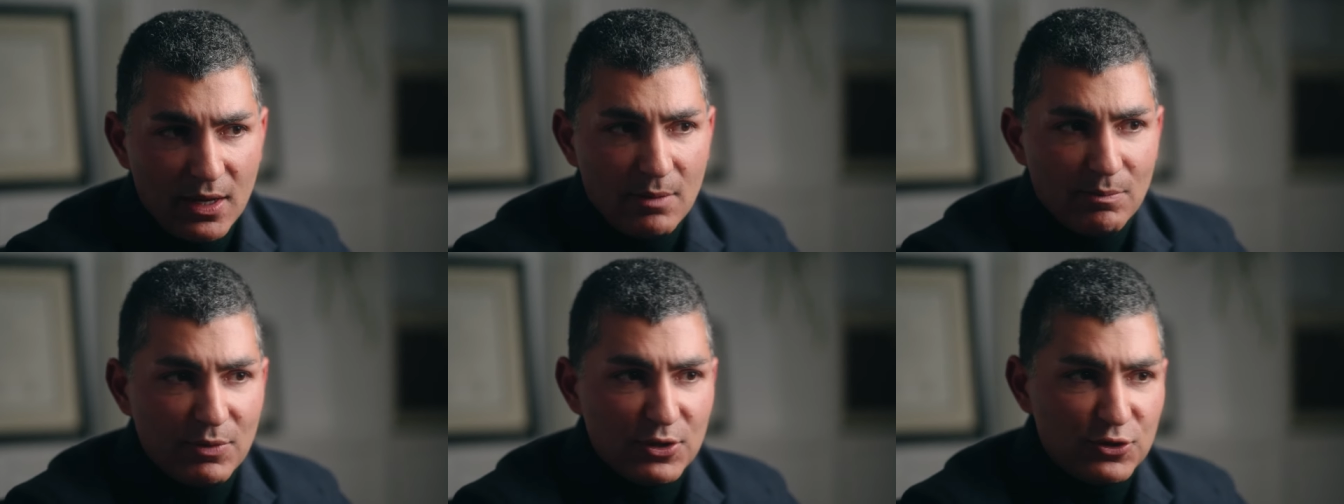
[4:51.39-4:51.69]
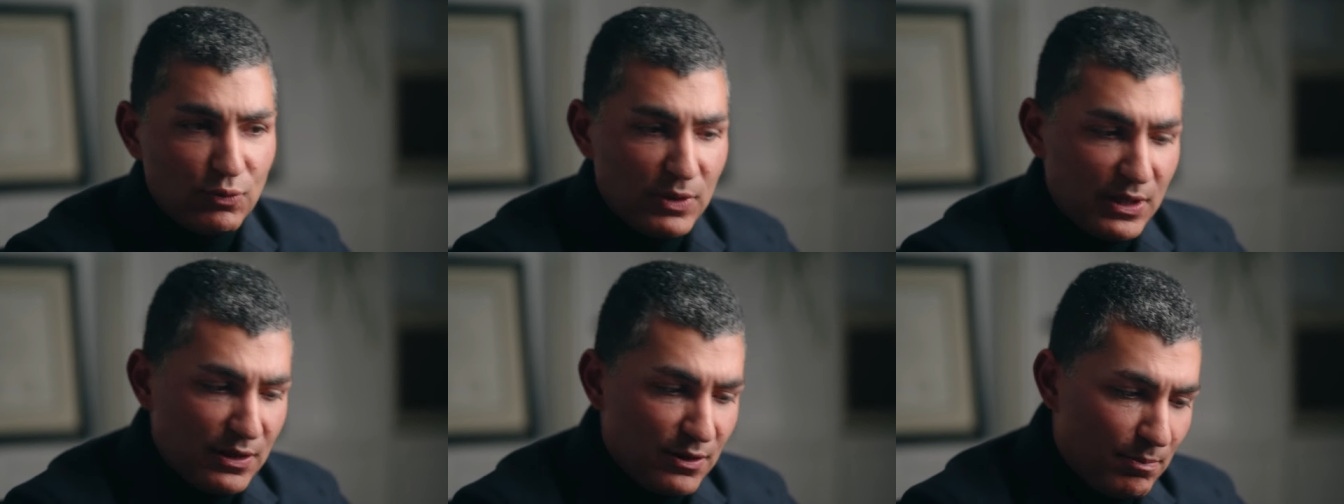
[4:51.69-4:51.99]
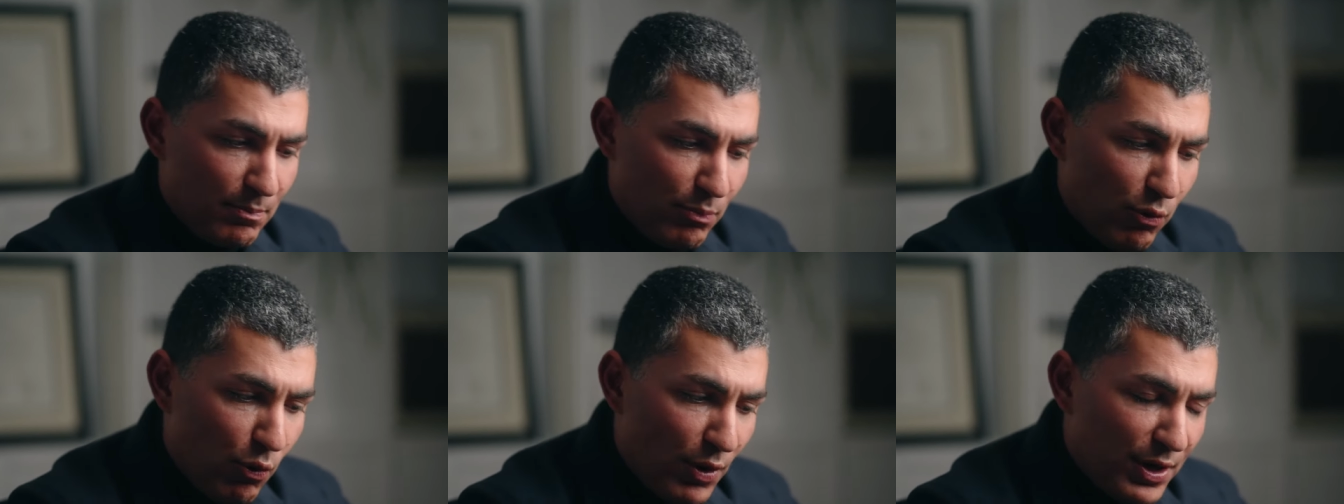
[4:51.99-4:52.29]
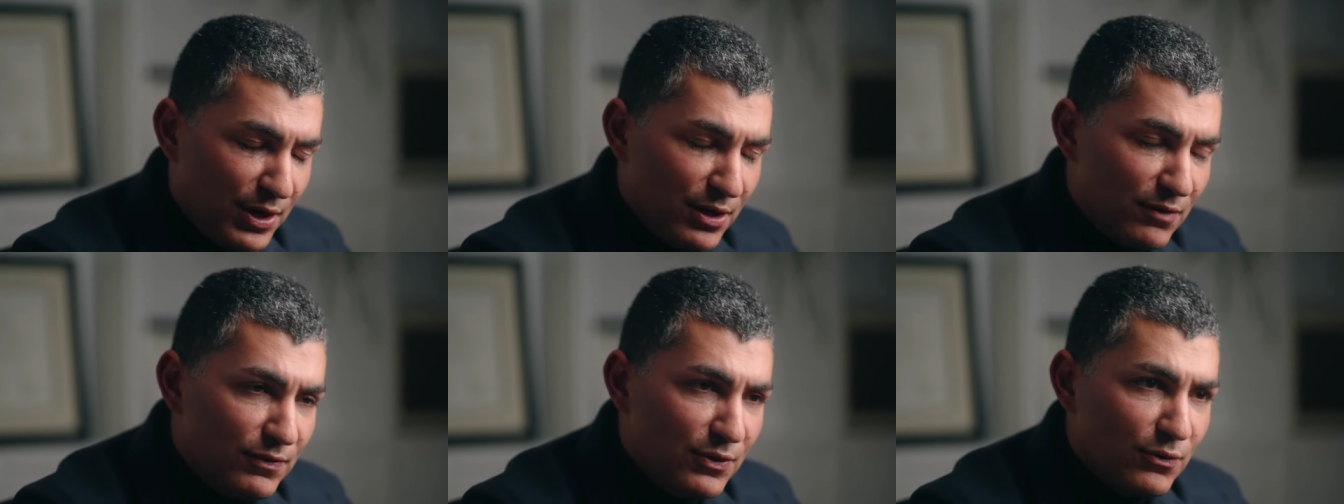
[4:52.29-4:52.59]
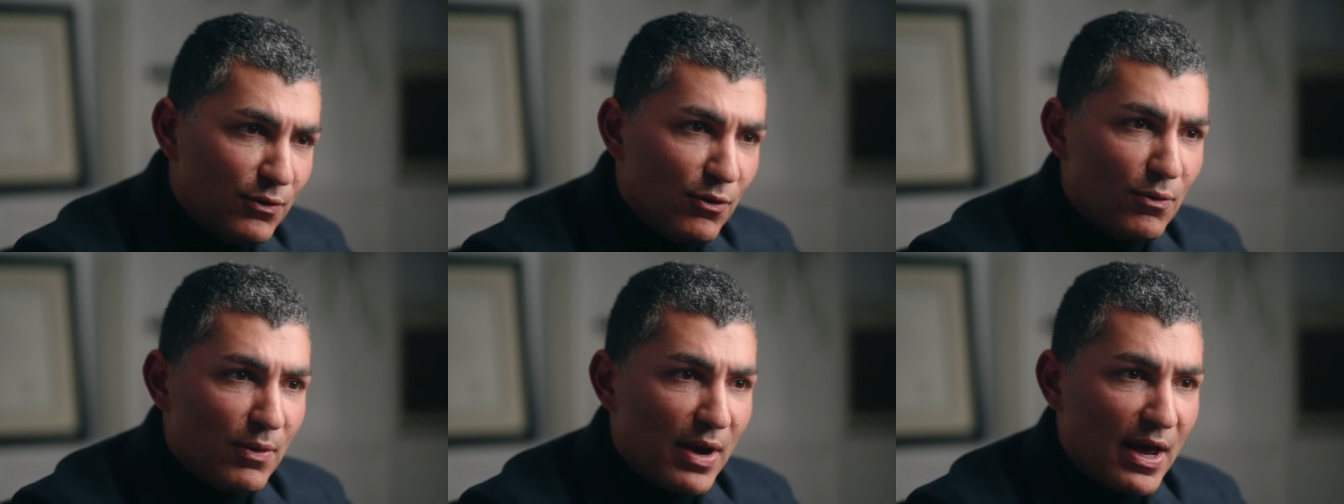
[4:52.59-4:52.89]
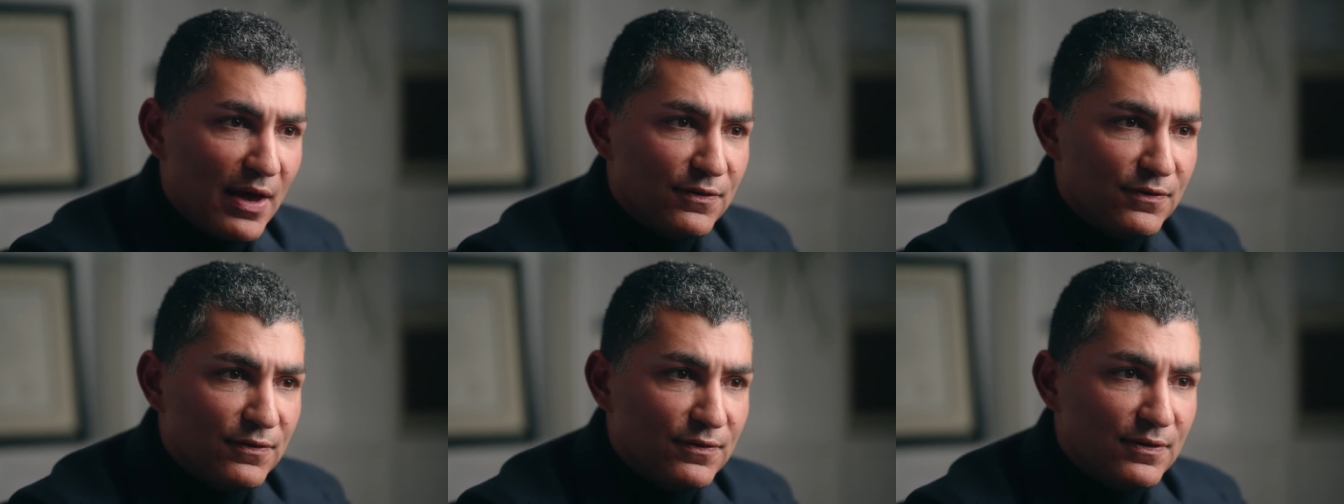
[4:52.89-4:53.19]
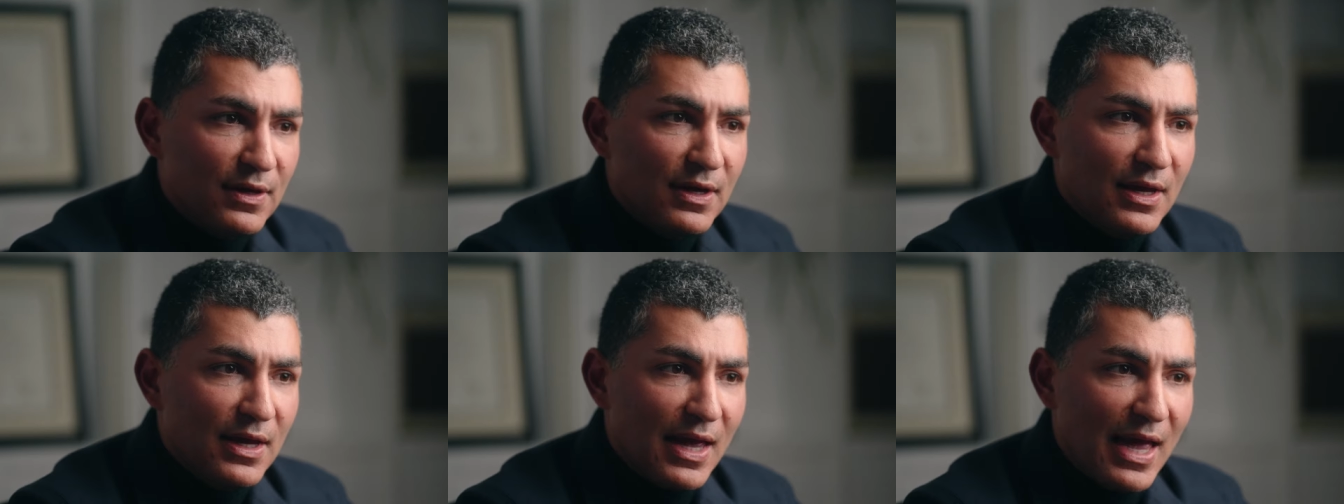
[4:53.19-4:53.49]
between the point of your arrest
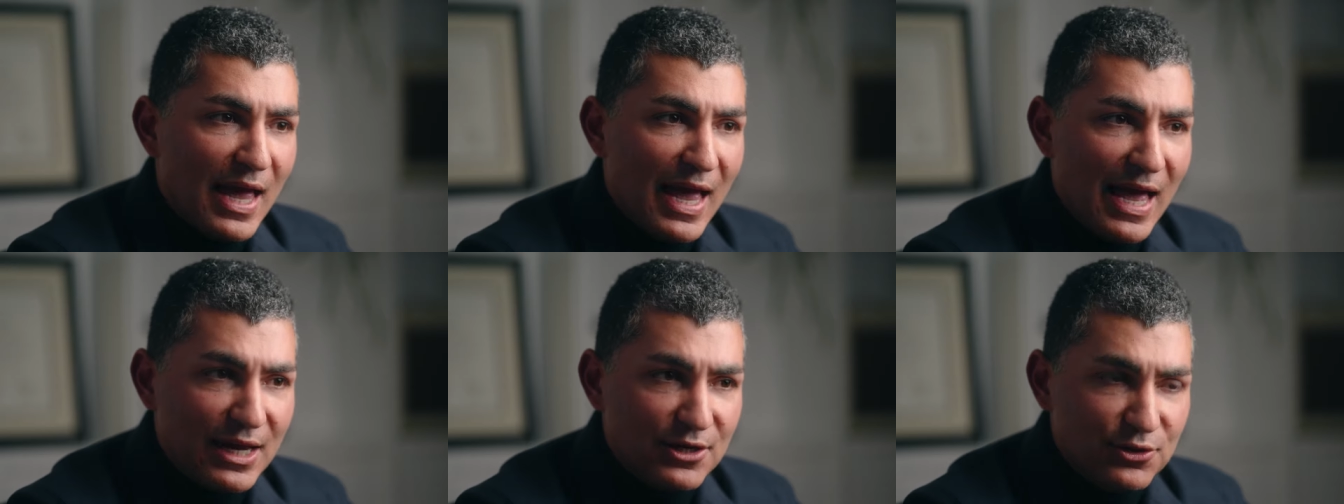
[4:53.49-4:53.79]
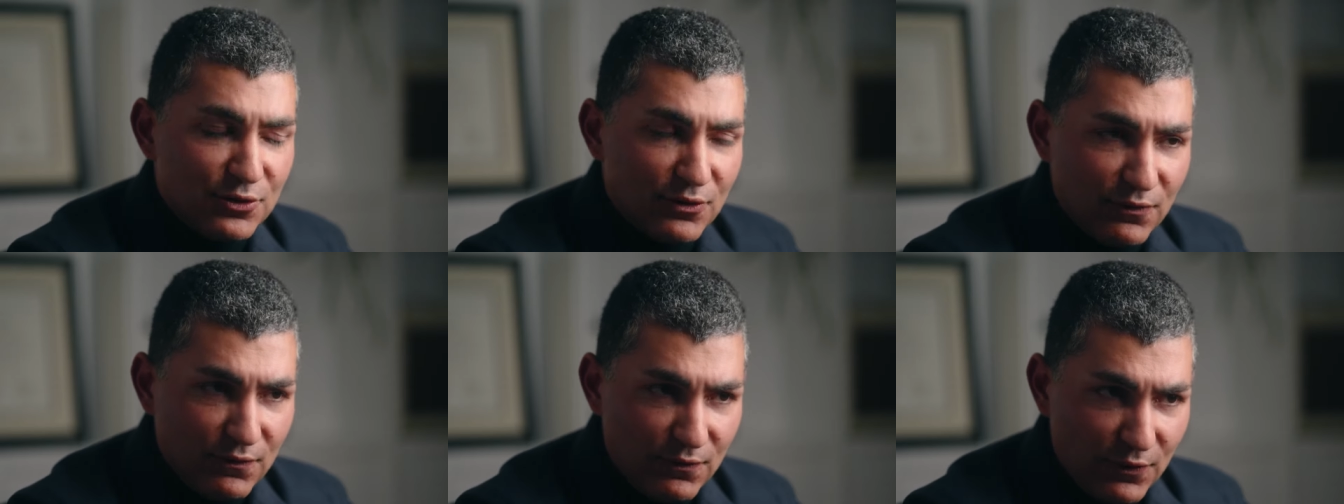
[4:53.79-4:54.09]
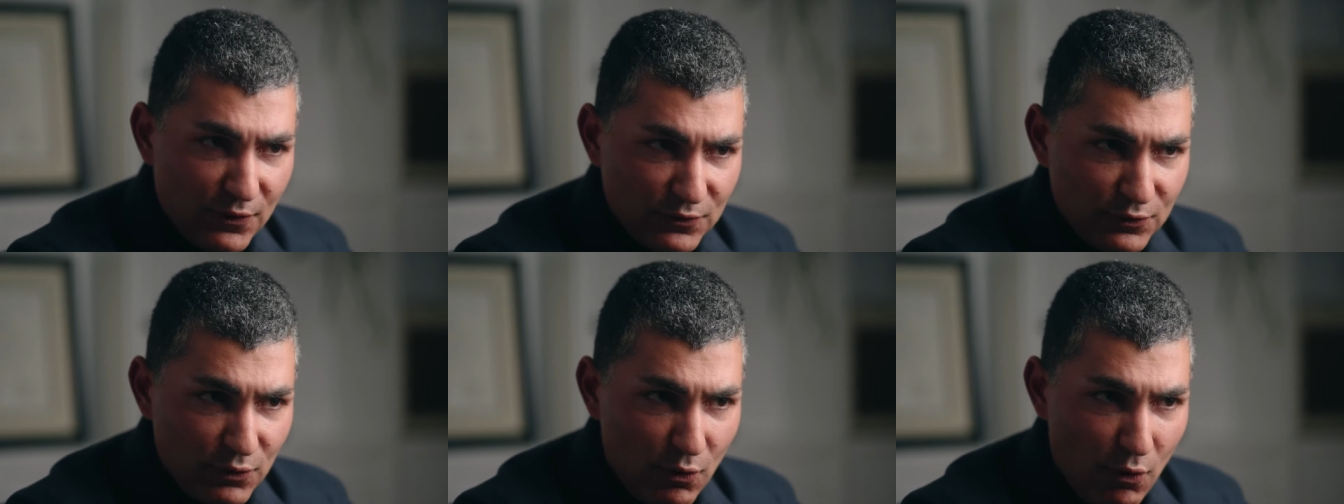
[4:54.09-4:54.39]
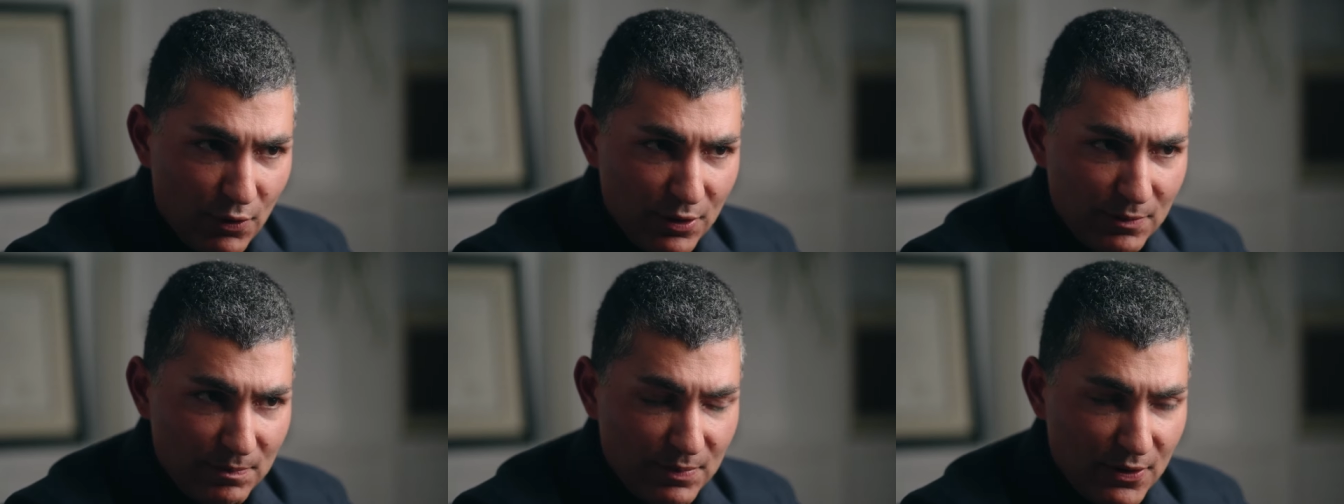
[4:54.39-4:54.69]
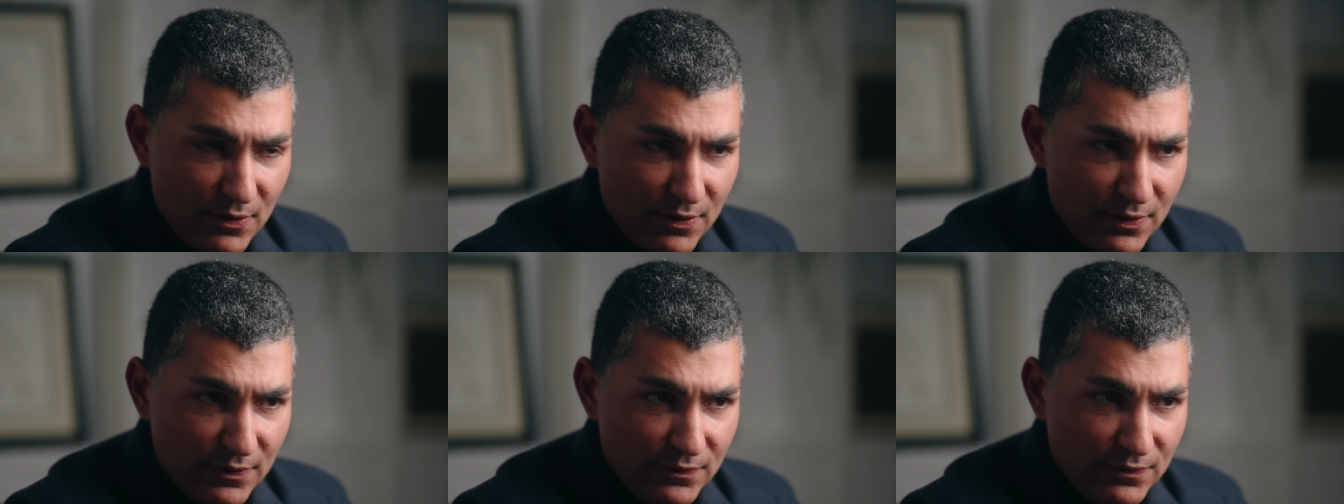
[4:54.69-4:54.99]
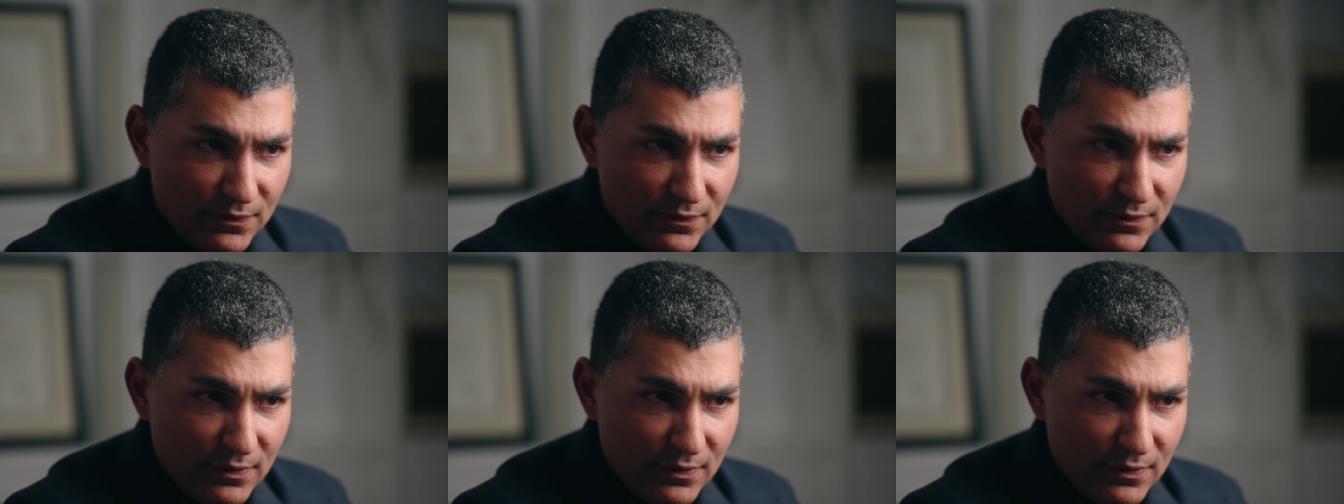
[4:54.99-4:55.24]
and your first court appearance.